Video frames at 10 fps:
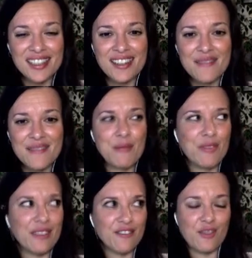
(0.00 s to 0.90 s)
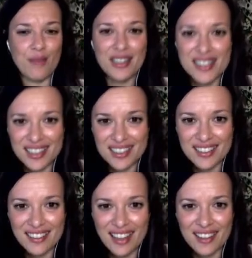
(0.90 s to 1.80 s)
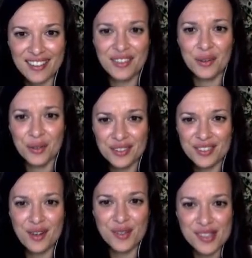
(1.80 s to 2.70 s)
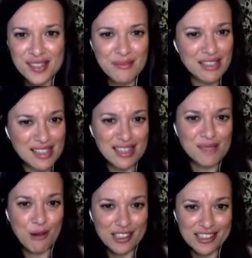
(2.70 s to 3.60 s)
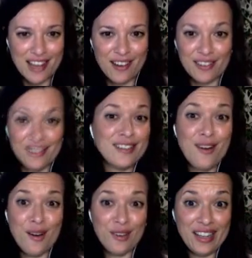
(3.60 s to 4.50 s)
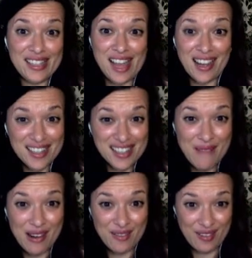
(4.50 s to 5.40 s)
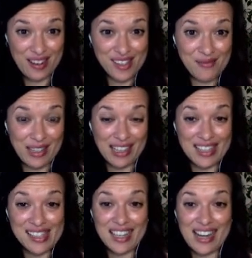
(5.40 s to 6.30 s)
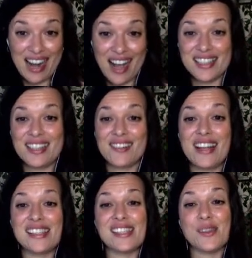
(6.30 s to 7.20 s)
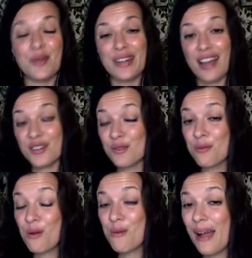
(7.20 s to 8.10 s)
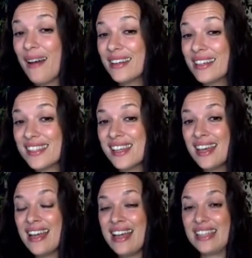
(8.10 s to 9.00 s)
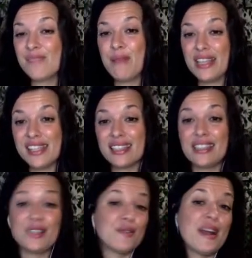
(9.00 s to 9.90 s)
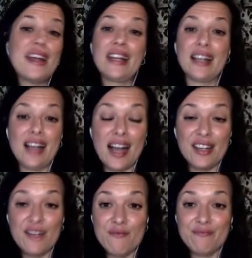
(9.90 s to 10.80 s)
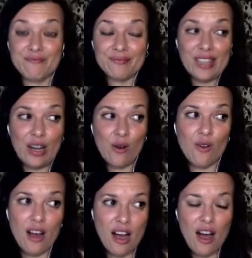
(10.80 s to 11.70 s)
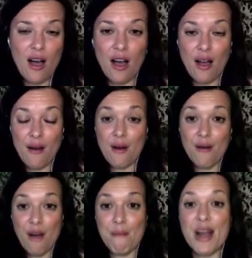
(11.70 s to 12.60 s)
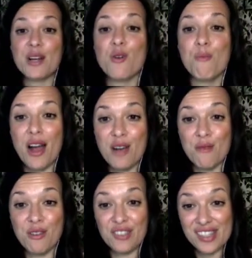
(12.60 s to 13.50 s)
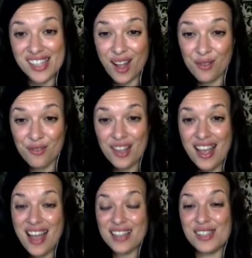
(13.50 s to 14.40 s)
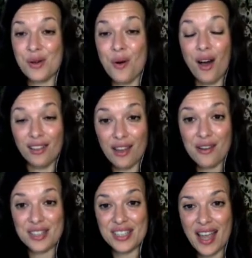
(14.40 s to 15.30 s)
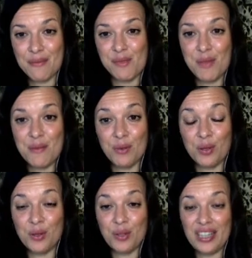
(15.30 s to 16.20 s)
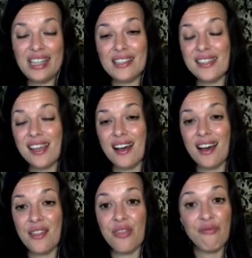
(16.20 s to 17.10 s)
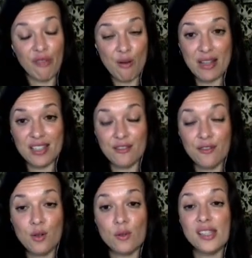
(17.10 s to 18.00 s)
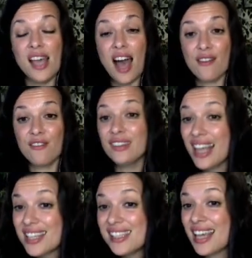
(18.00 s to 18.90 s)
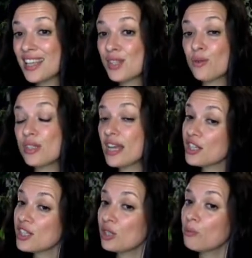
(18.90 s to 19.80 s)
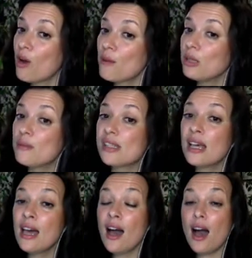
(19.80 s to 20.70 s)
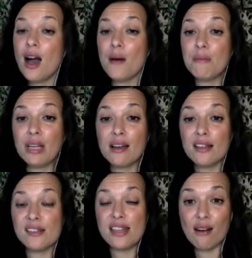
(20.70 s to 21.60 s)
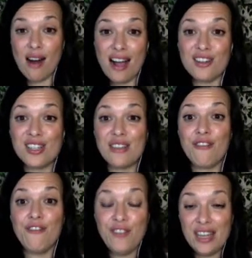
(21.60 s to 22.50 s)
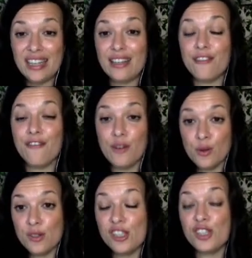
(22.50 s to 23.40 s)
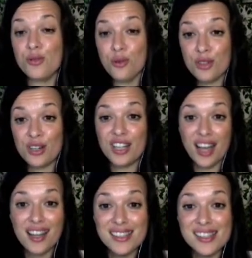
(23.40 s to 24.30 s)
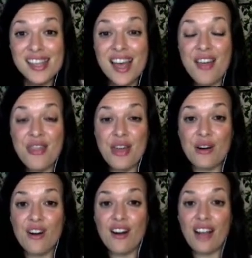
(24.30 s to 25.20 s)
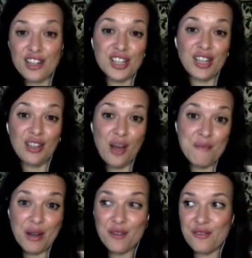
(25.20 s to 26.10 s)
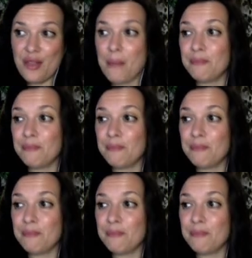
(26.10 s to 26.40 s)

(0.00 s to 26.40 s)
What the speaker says: People think fermented, like, ew, gross. It means that it's broken down. No, it's actually better for us because it actually creates its own natural probiotics. It's basically creating a kind of a microbiome of itself. And so a lot of the times people who eat fermented foods have less gastrointestinal problems because they're actually feeding foods to their guts that are actually a lot better for them.